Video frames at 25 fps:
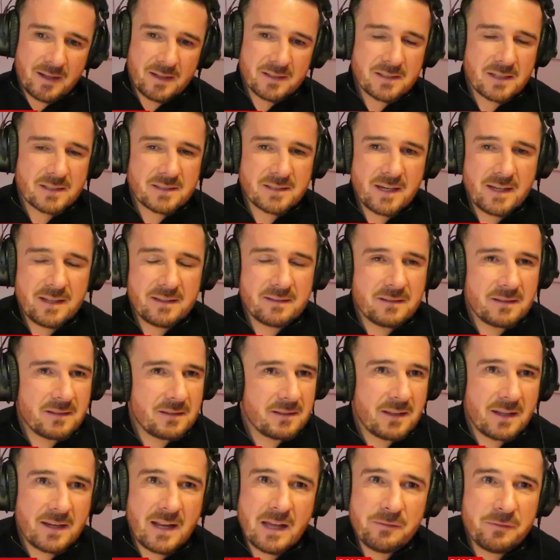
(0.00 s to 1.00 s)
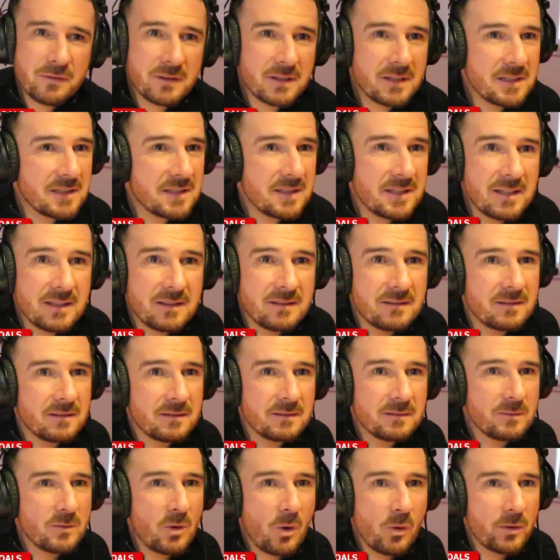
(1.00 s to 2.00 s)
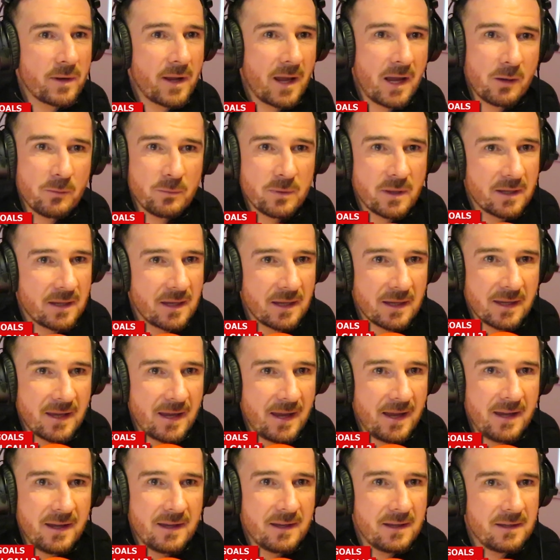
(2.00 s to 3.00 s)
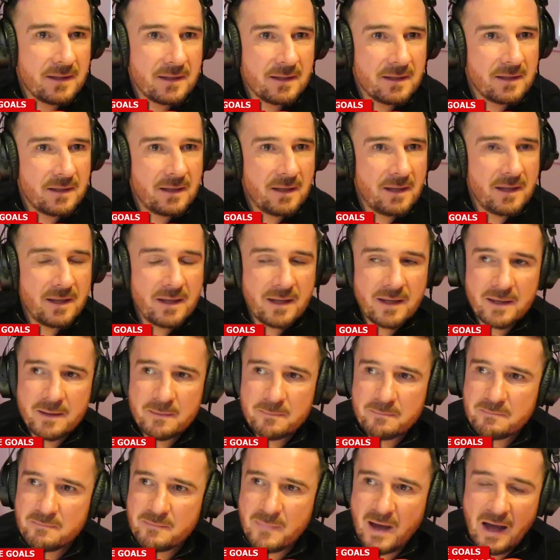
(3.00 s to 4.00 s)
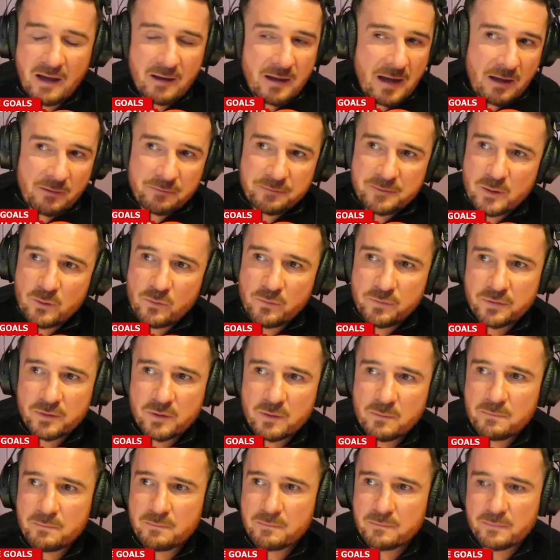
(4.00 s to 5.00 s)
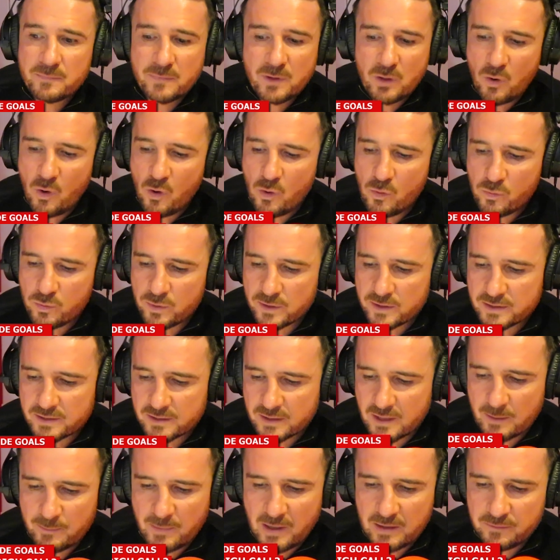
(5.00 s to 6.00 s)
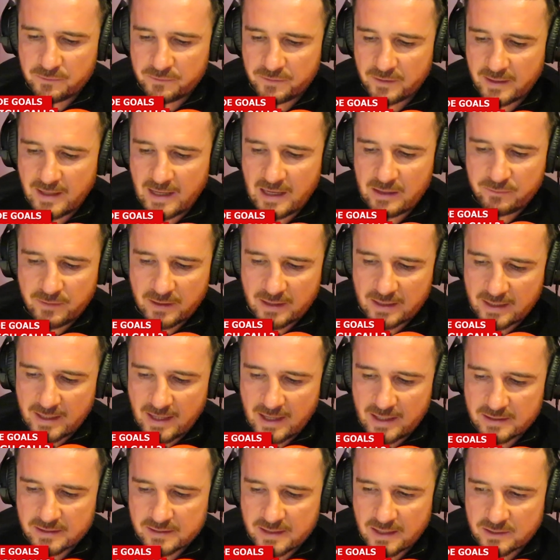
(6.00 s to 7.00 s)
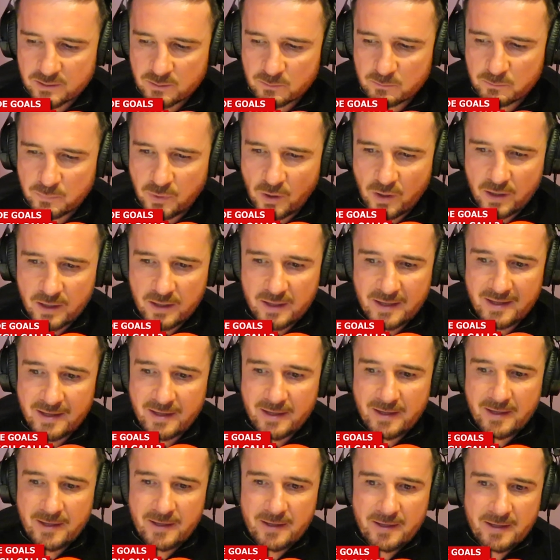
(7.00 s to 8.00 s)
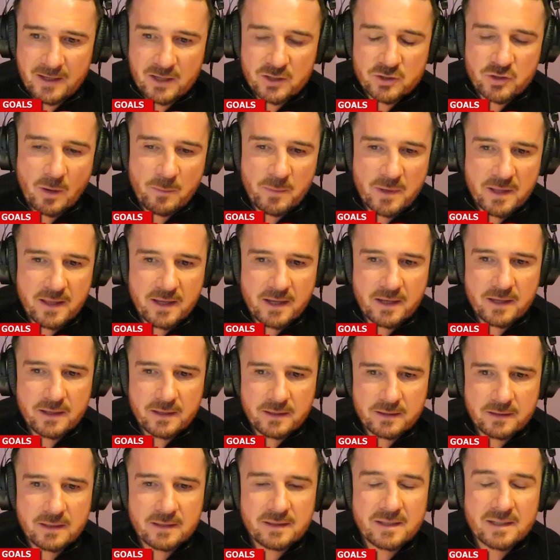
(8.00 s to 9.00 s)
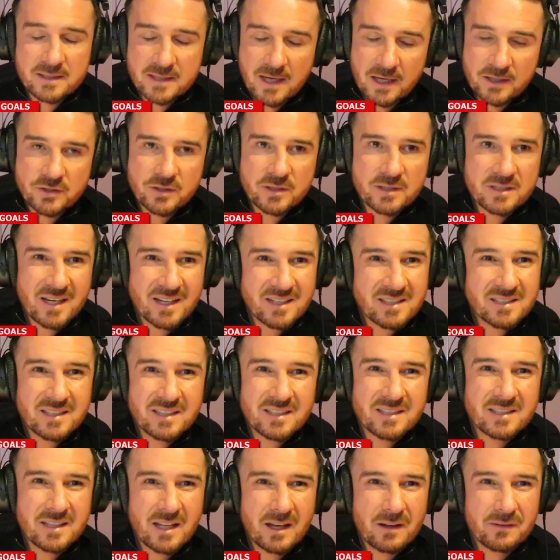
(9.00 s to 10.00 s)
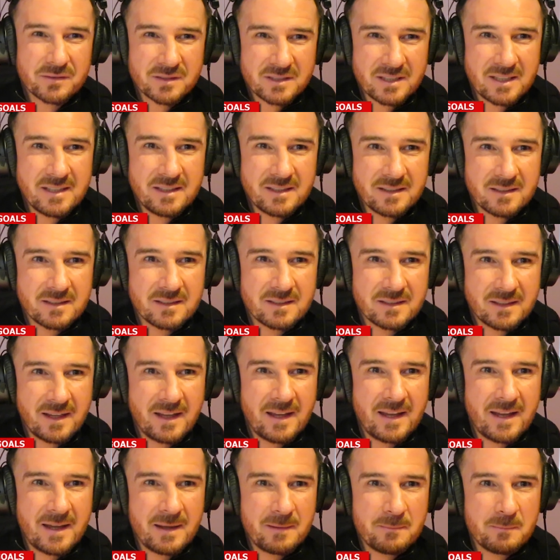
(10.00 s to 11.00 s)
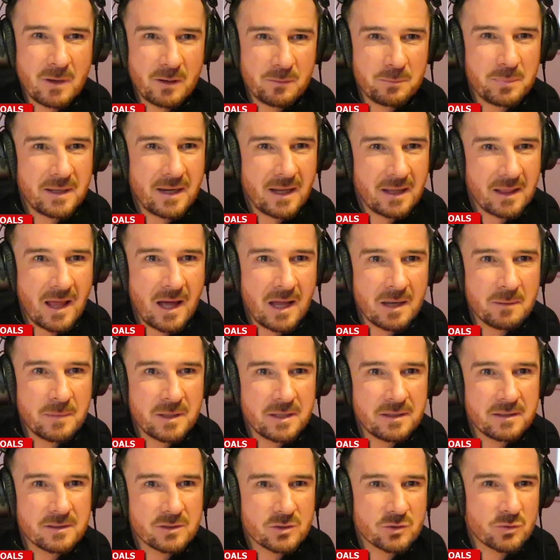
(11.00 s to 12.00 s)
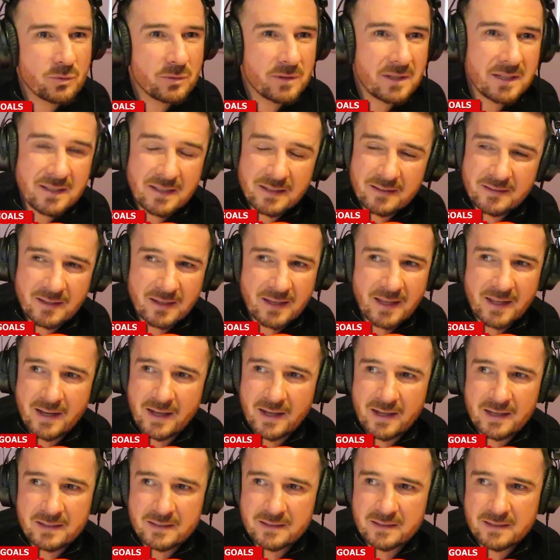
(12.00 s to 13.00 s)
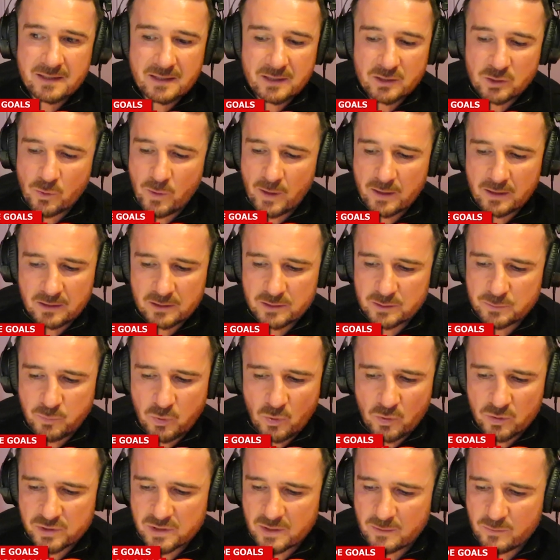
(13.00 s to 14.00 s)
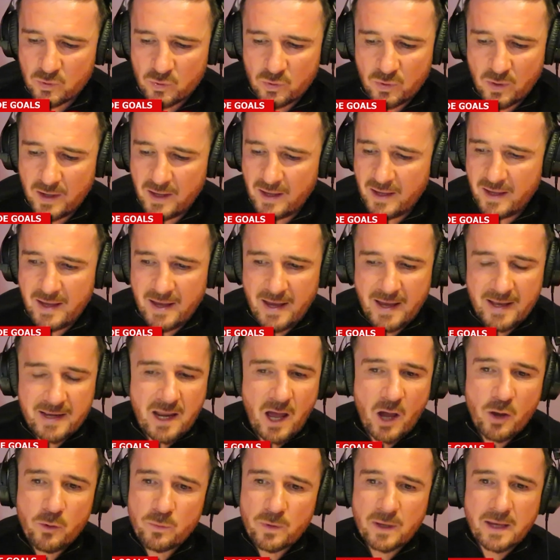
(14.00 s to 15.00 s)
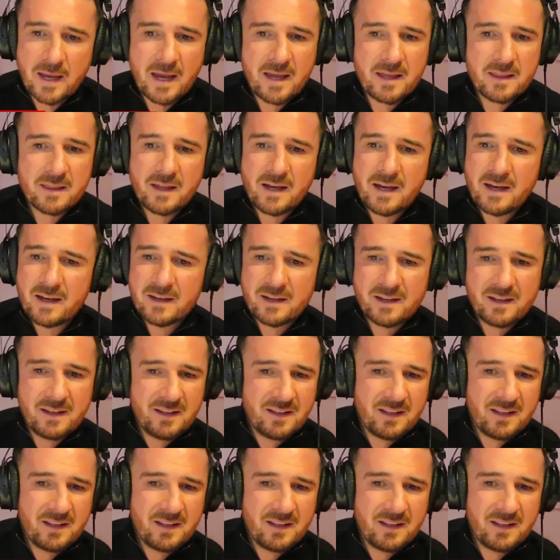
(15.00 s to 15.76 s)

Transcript: as I said, the referees need all the help they can get. I feel for them. They always come in for heavy criticism, but some of the decisions this season that I've seen have been alarming, so they need to get it in as quickly as possible. And how we get that,